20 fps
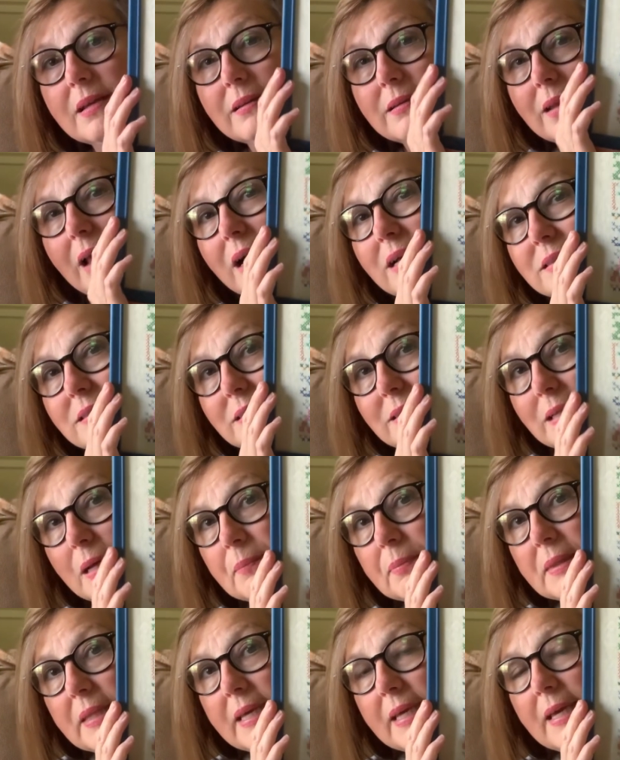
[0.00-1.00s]
not
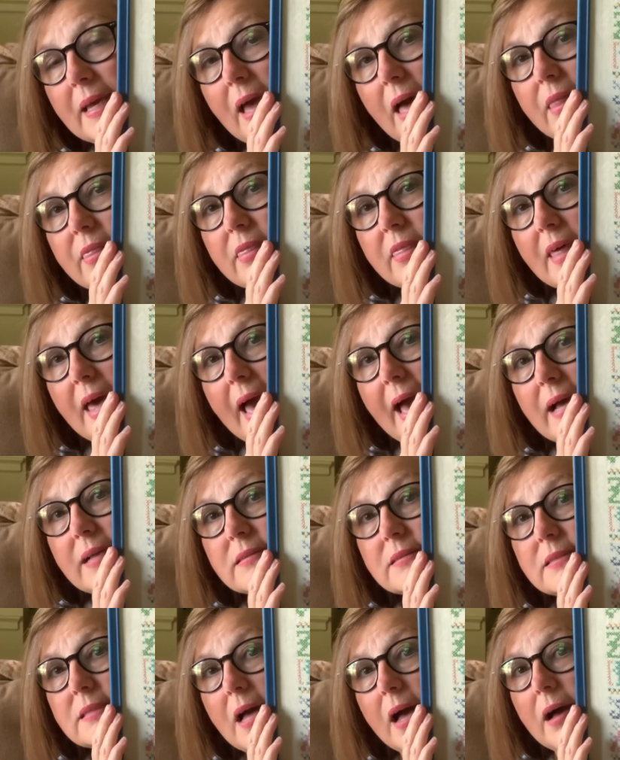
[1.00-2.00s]
something
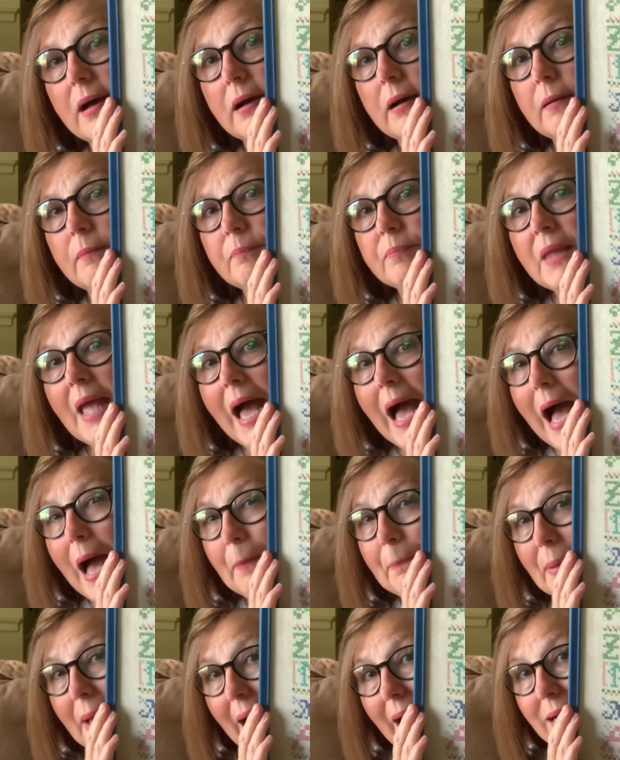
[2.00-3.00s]
that I
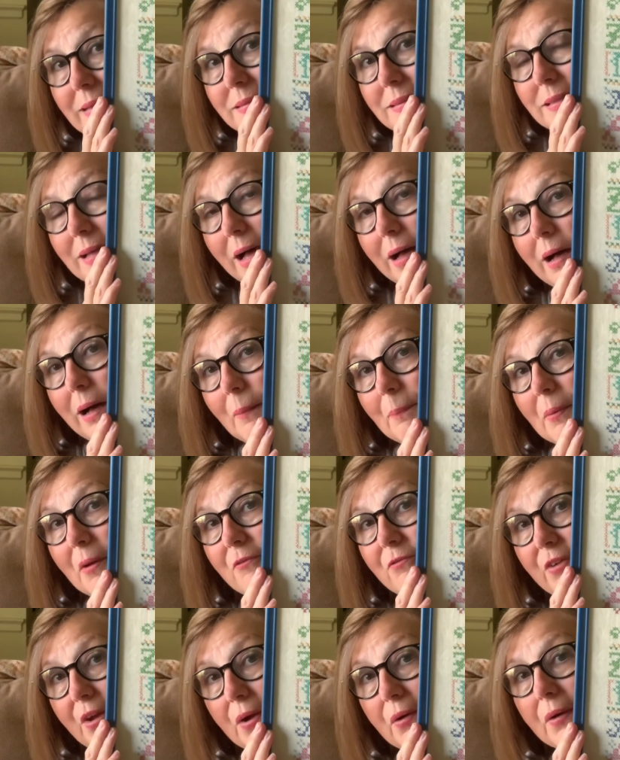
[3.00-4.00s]
pass up
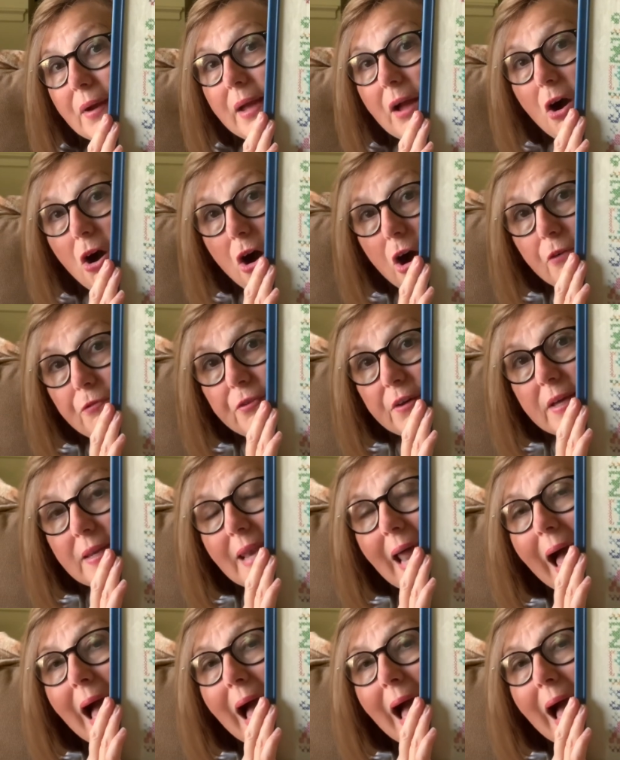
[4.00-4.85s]
very often.